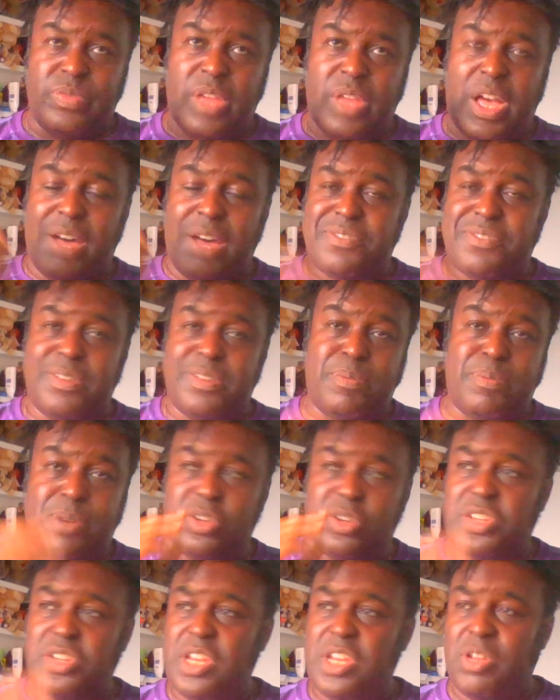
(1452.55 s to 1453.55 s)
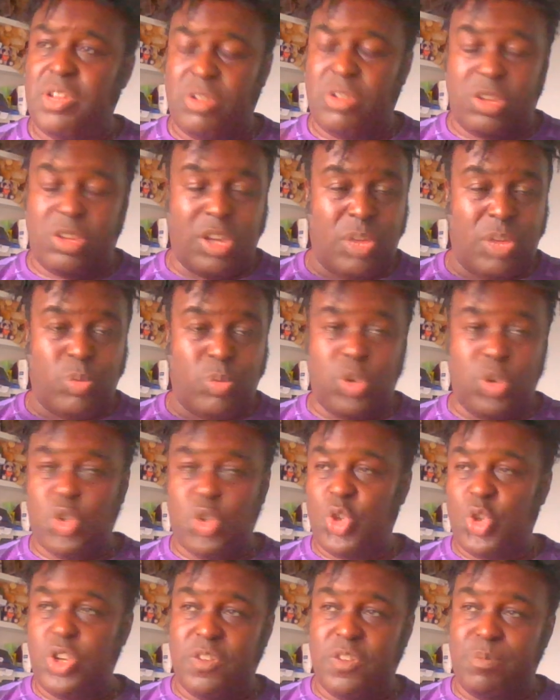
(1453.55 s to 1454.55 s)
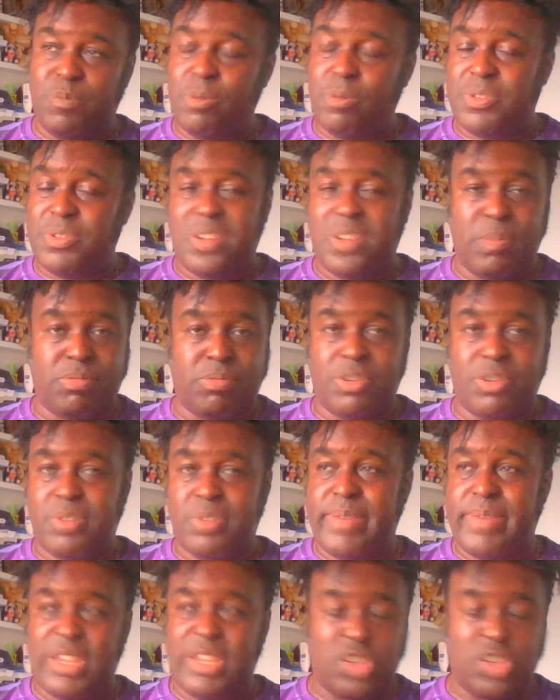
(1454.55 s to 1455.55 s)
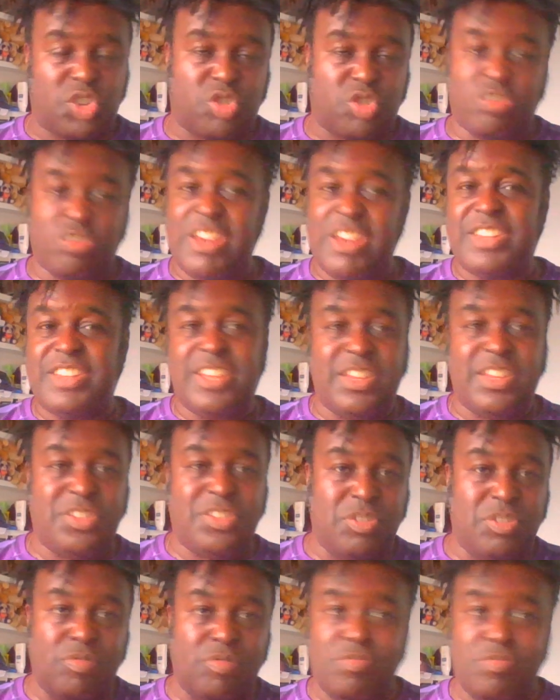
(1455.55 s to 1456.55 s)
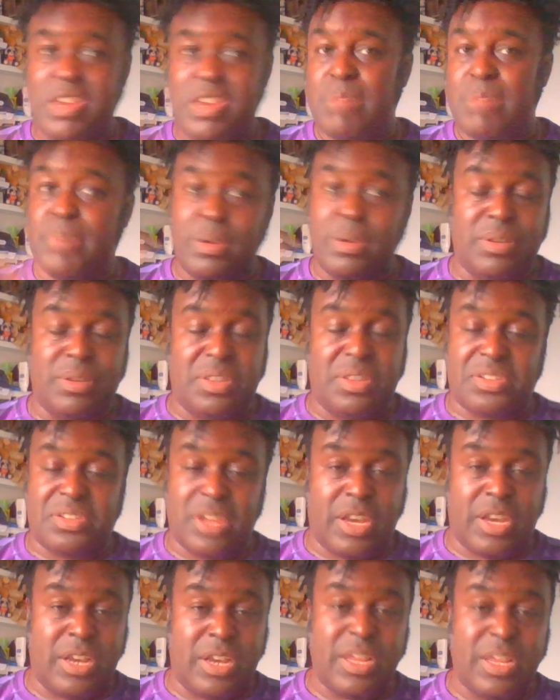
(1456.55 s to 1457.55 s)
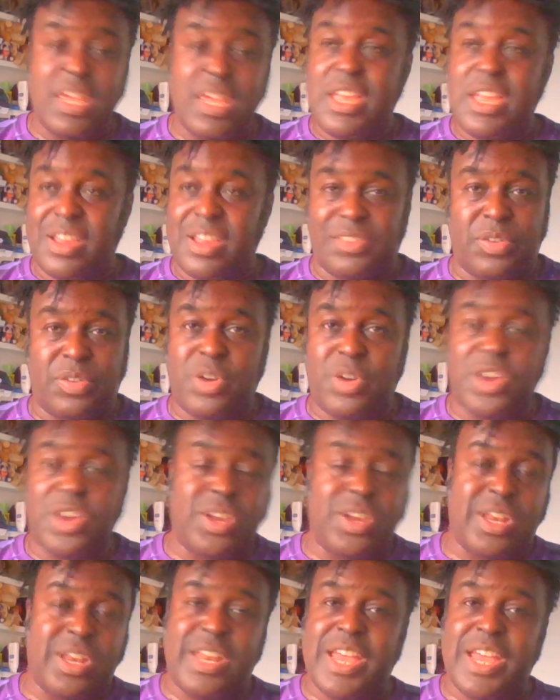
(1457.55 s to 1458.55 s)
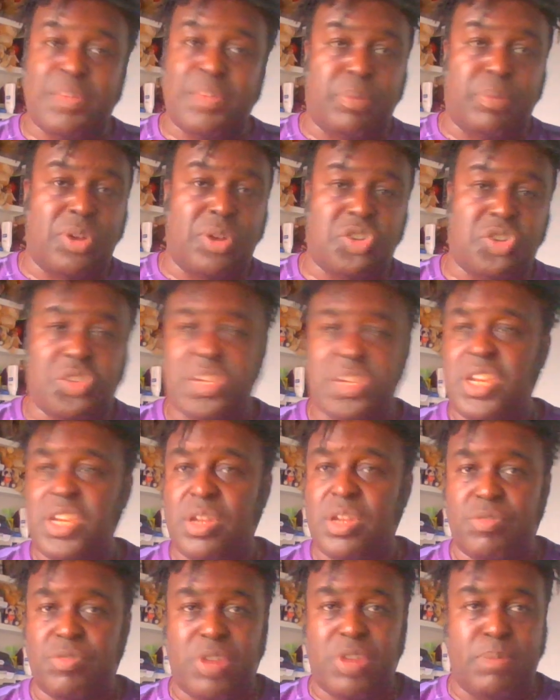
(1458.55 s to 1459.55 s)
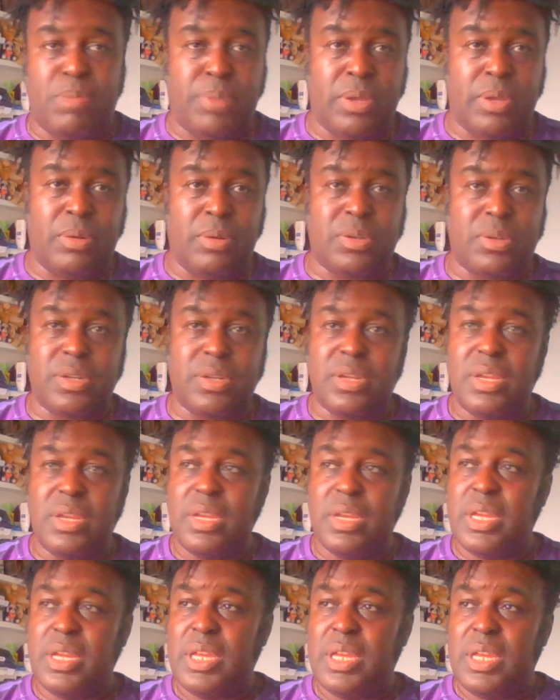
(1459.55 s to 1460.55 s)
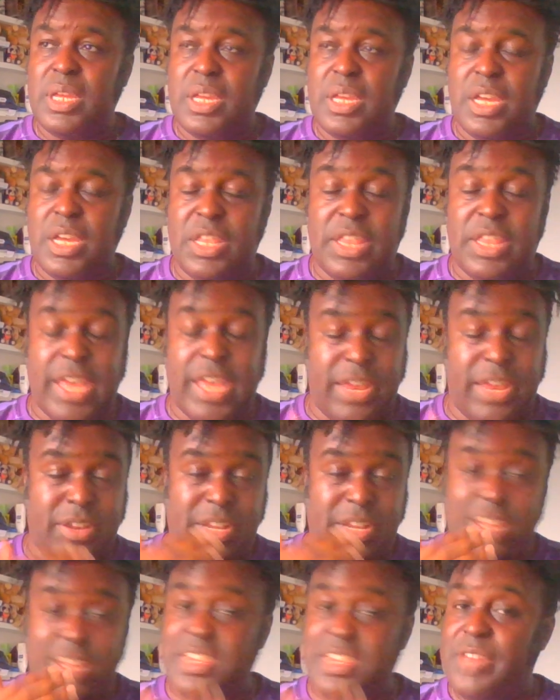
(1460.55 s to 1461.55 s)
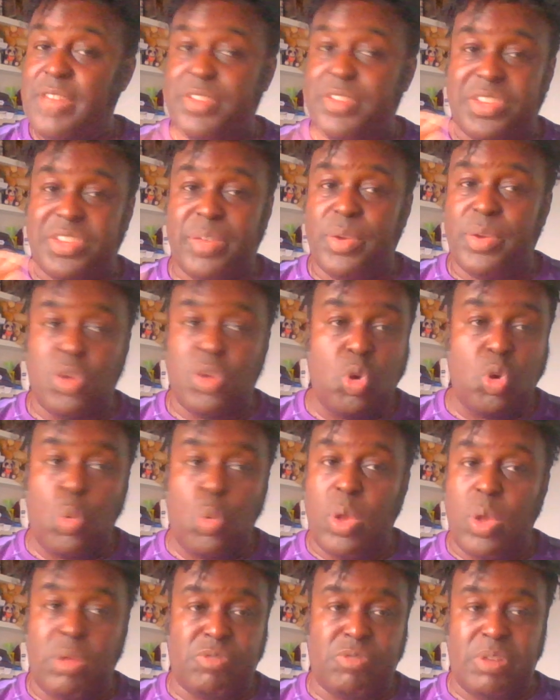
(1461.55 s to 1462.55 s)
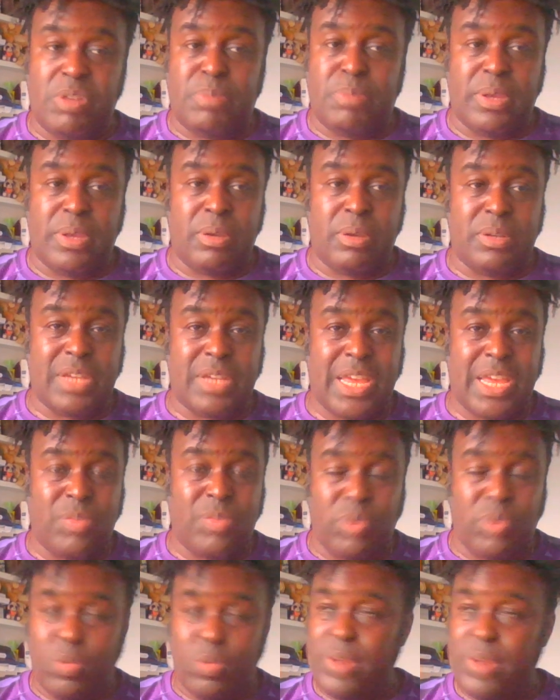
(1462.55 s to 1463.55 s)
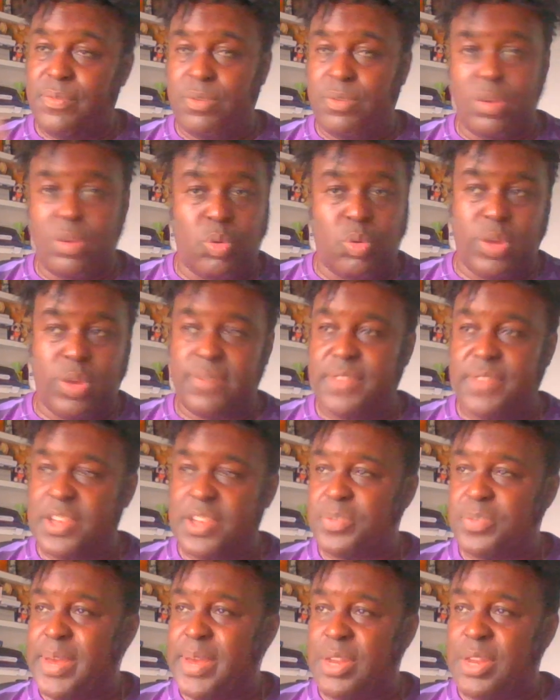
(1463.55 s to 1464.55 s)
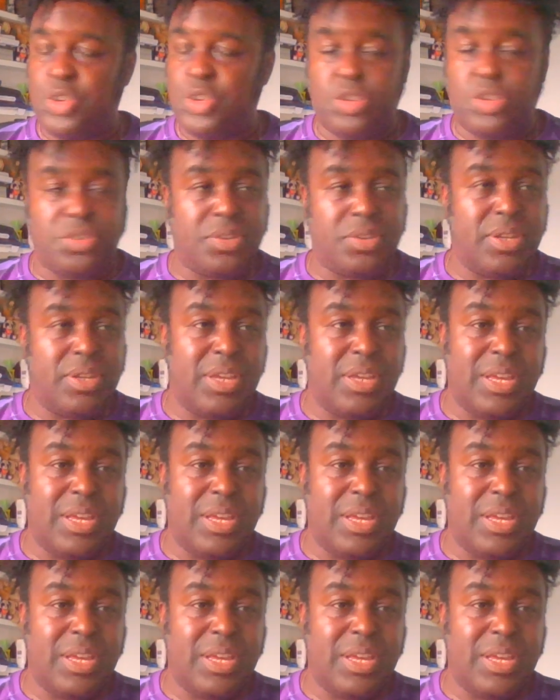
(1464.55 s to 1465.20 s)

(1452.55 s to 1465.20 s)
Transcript: after Pochettino had gone, we should have brought in a project manager straight in to rebuild the side, because we weren't going to let Pochettino rebuild. Then at least give it to someone who will rebuild, and we went for the quick fix managers,